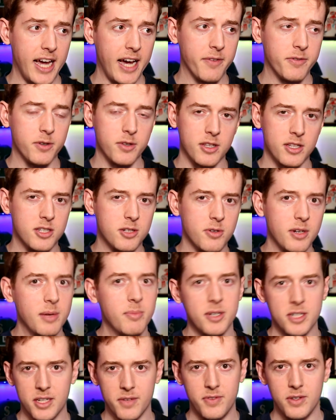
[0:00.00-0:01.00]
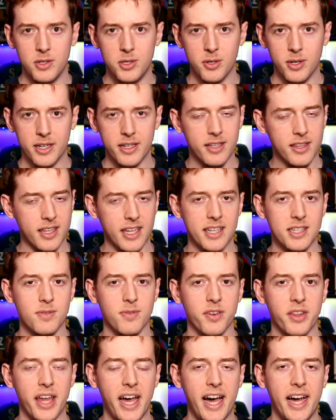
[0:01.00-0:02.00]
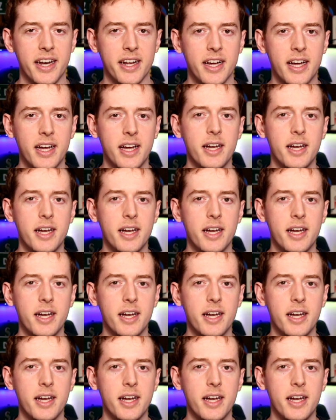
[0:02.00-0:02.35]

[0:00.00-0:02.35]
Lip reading: after the stream, which if you joined, thanks for that.